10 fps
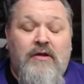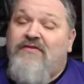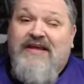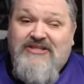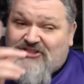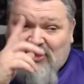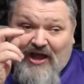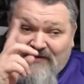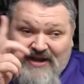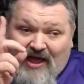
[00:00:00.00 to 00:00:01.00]
they
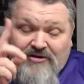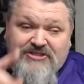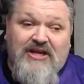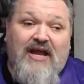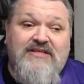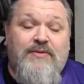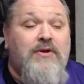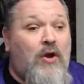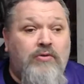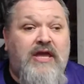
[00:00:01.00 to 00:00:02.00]
saw the dollar signs and
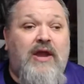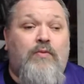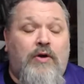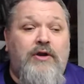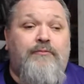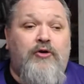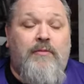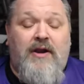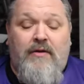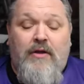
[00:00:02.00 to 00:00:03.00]
went, okay, we're going to put
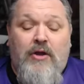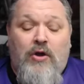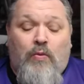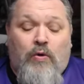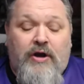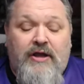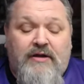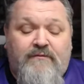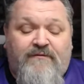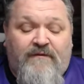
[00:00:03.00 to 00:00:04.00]
them we're going
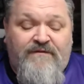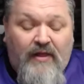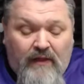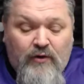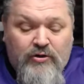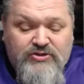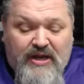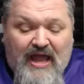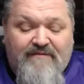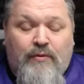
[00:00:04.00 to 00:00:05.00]
to fulfill the orders we
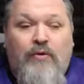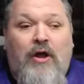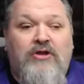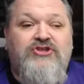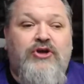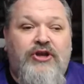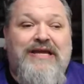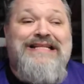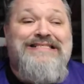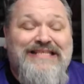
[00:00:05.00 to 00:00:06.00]
have, but we're also going to
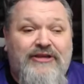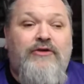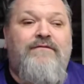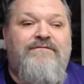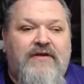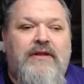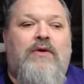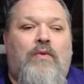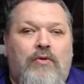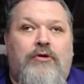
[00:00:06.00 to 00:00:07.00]
continue filling
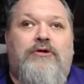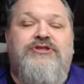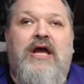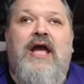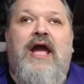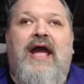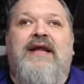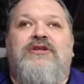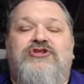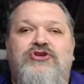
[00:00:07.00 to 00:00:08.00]
orders
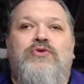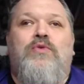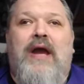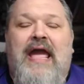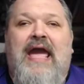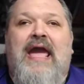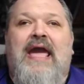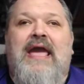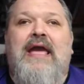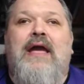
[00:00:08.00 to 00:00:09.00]
and do
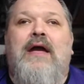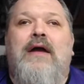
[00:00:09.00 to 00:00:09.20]
a